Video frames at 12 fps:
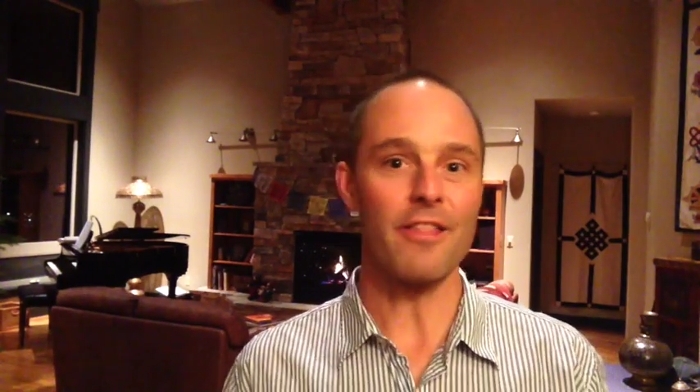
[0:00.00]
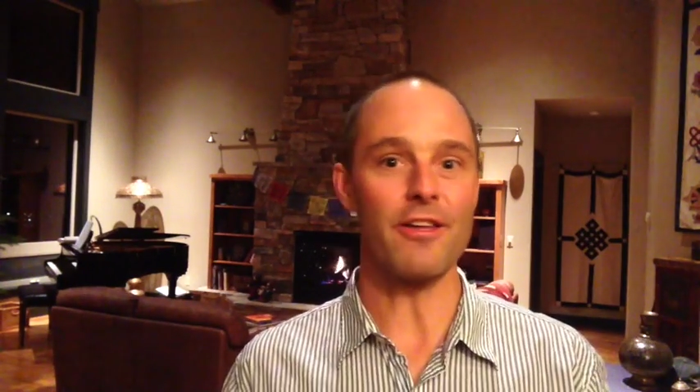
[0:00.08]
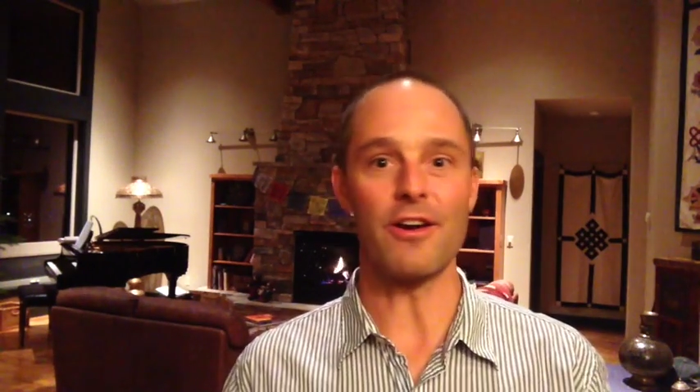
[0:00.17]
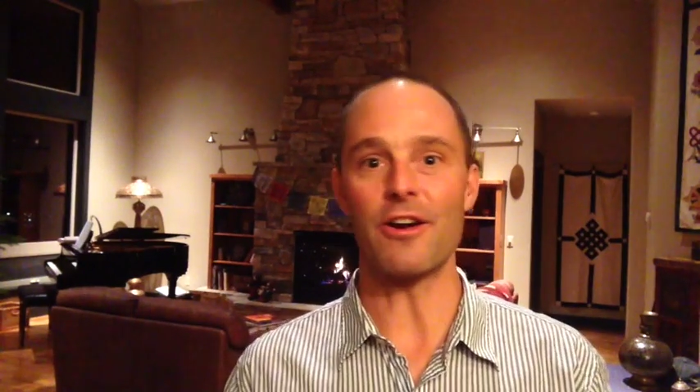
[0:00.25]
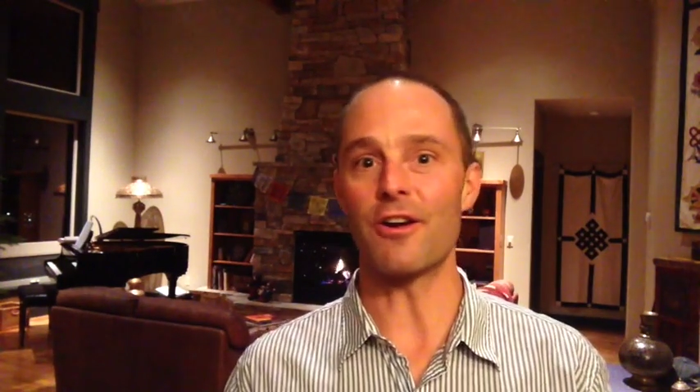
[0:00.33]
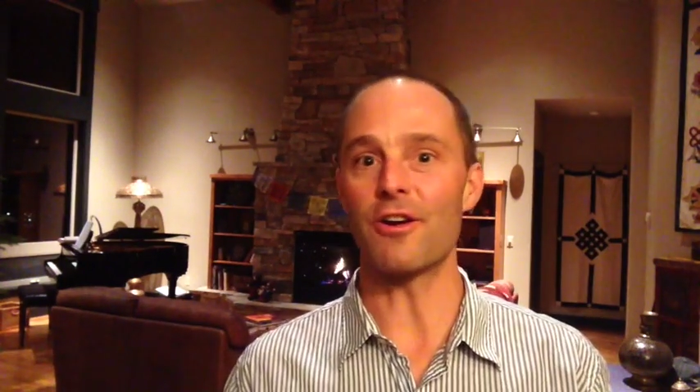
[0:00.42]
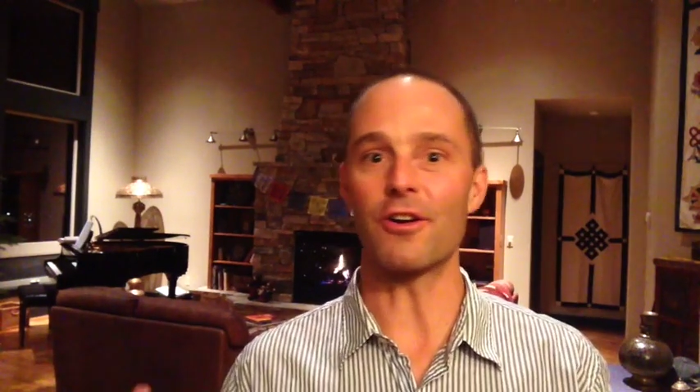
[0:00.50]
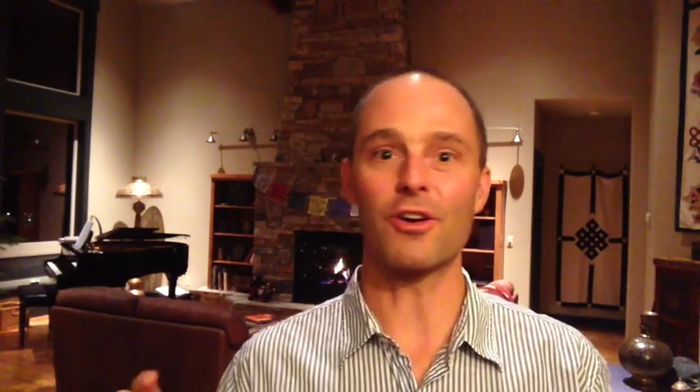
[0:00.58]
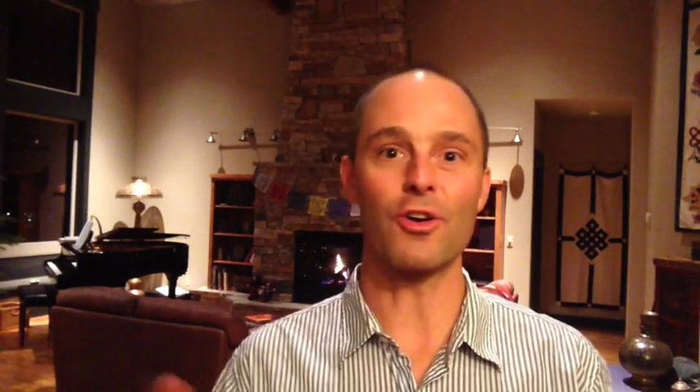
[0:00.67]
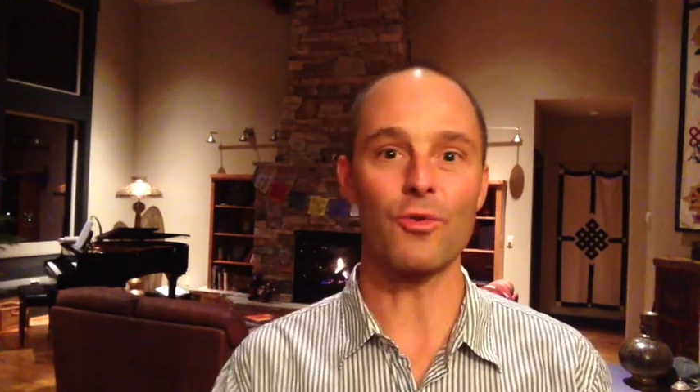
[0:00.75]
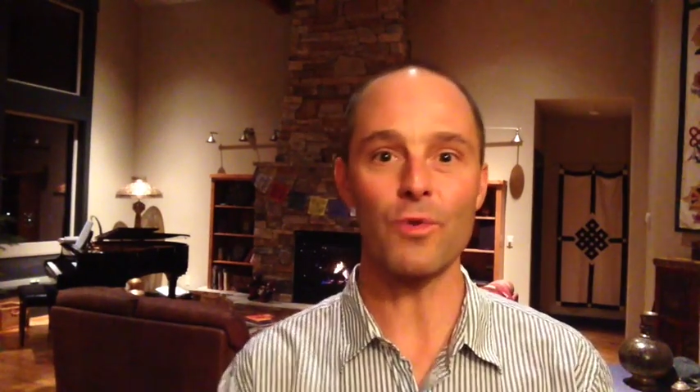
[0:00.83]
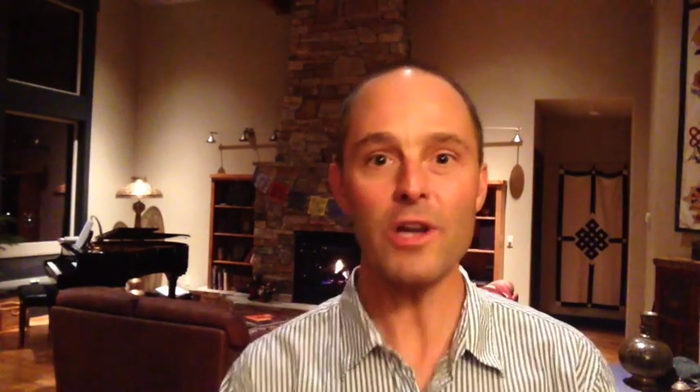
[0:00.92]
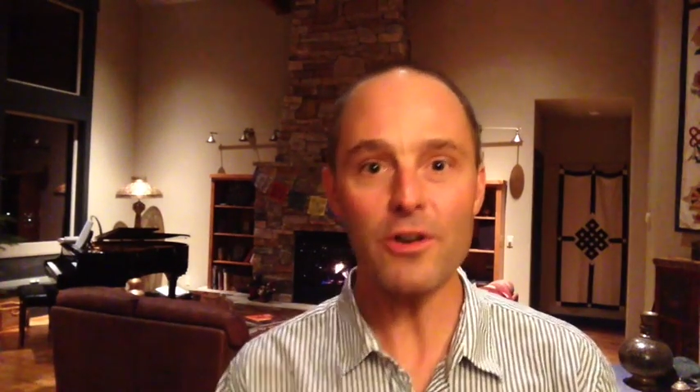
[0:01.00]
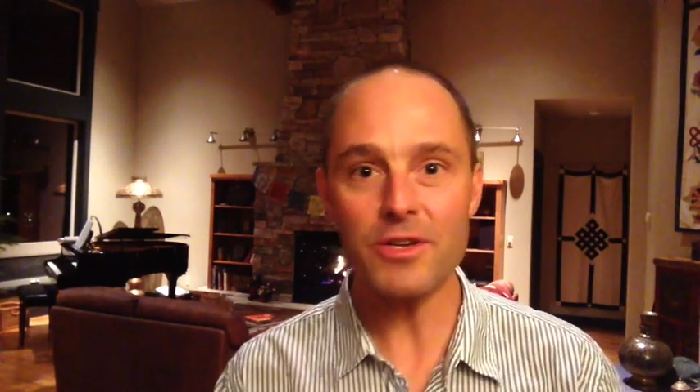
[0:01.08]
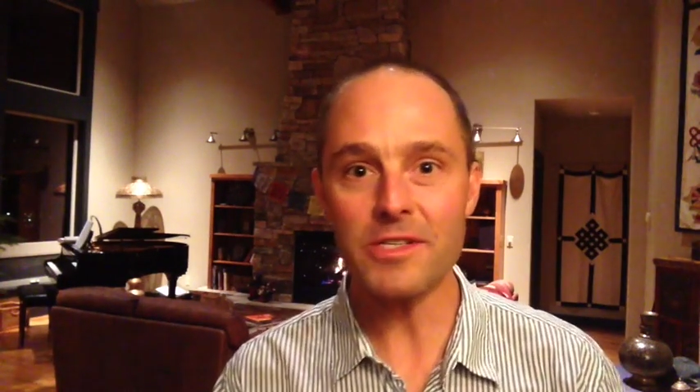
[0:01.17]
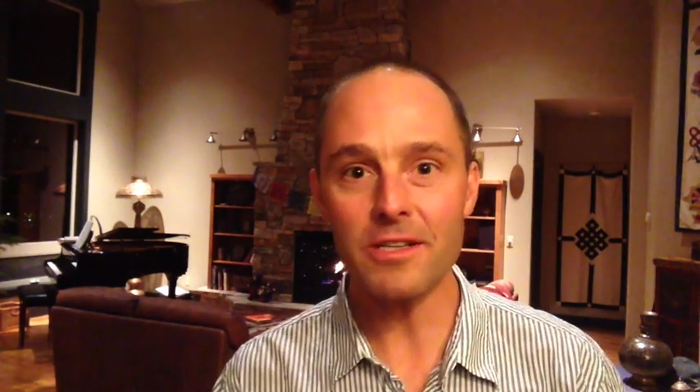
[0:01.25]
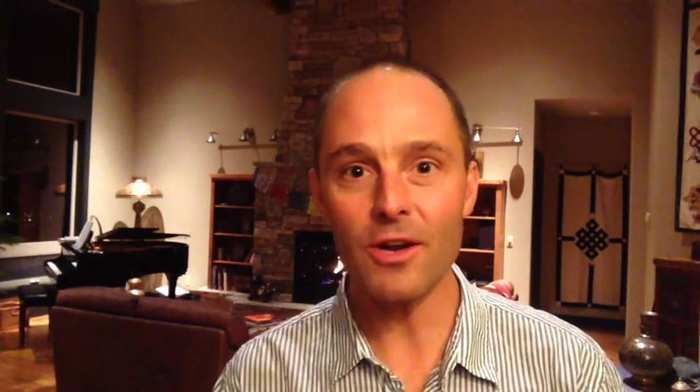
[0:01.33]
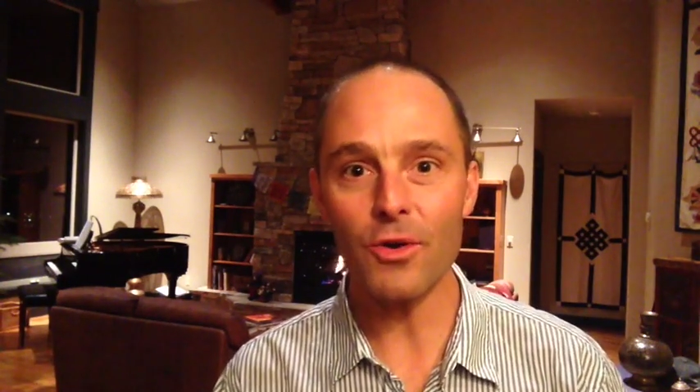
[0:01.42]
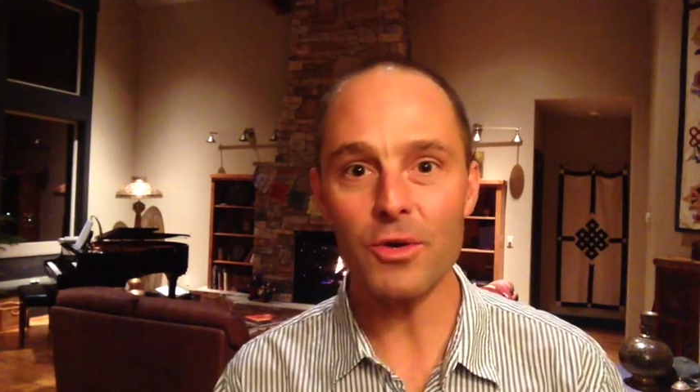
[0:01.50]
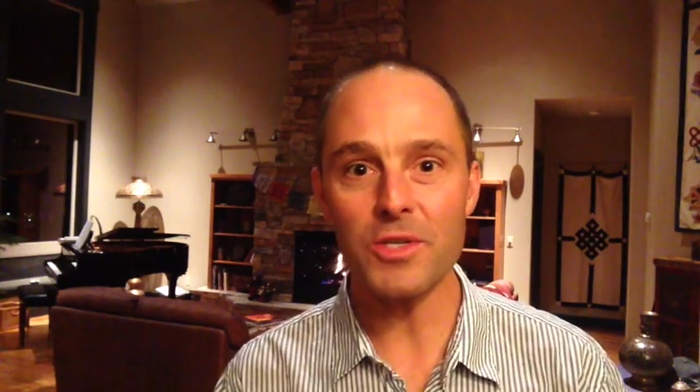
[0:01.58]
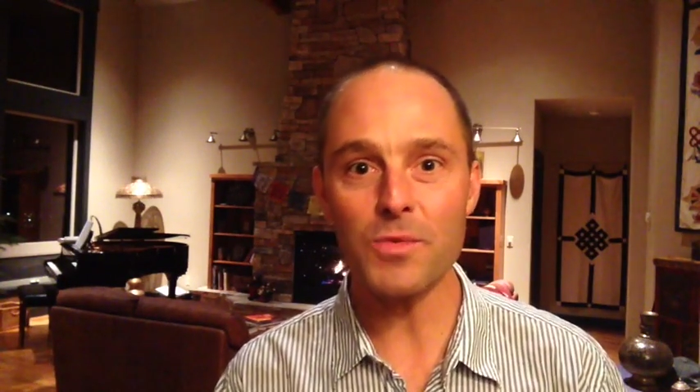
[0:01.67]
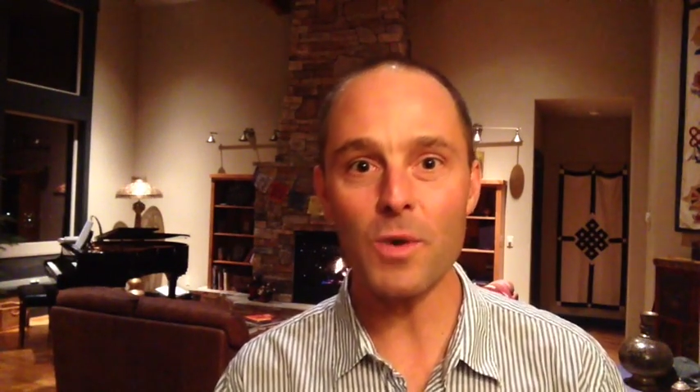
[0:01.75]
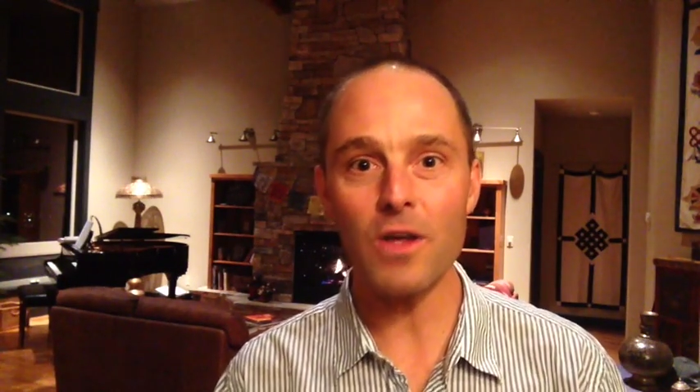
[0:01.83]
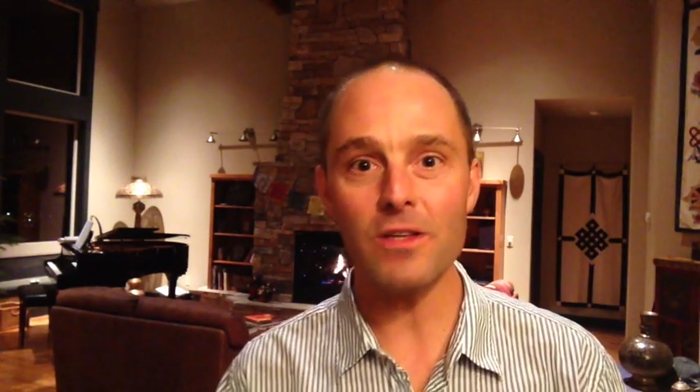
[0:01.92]
Their career isn't going
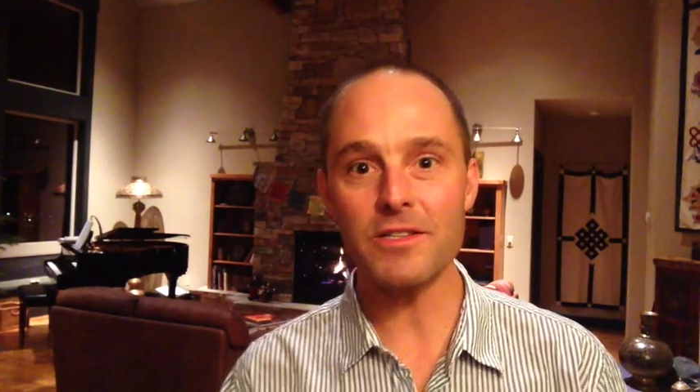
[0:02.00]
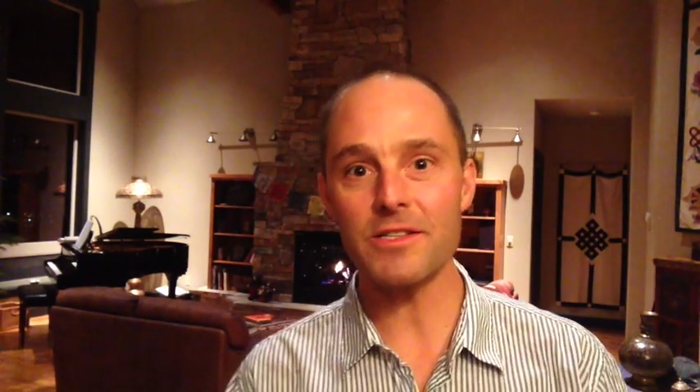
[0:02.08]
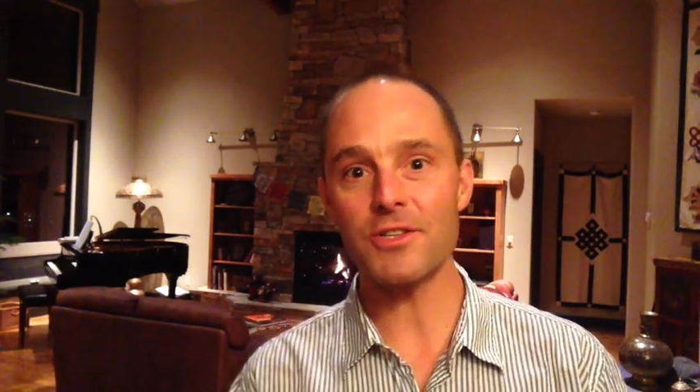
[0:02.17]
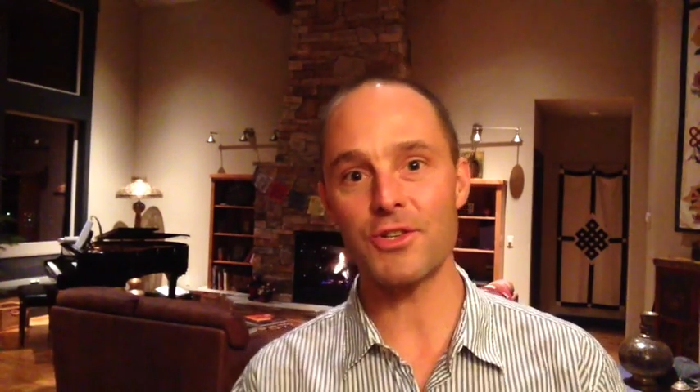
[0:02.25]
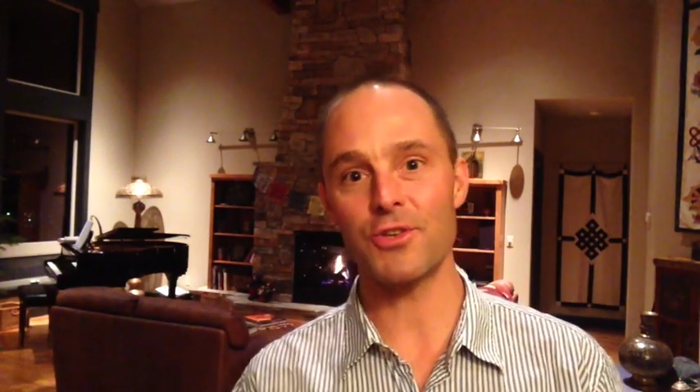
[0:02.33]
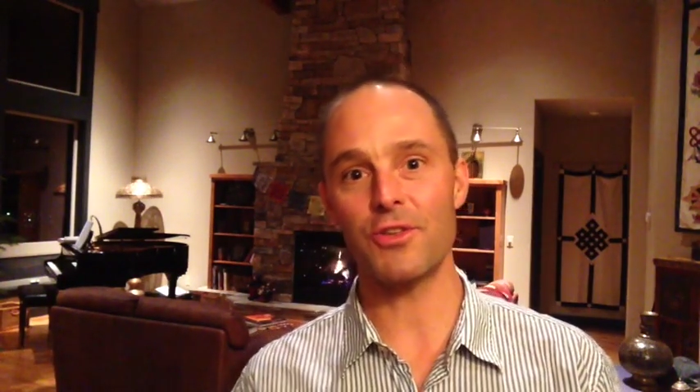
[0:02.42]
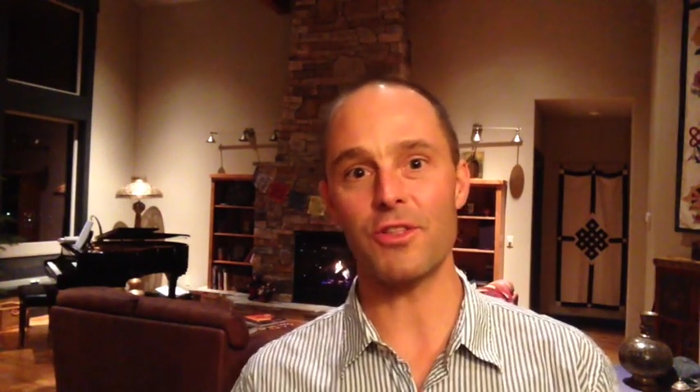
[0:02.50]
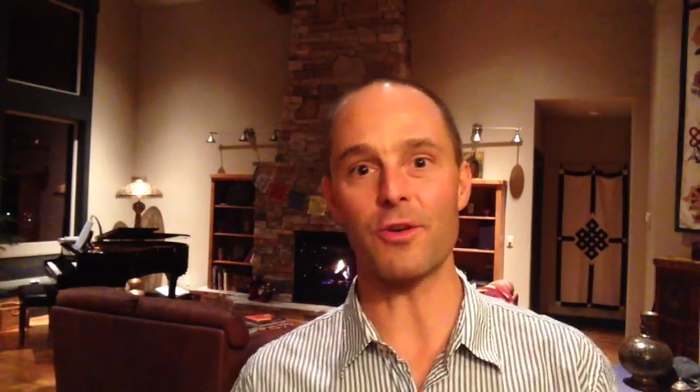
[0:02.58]
as well as it should,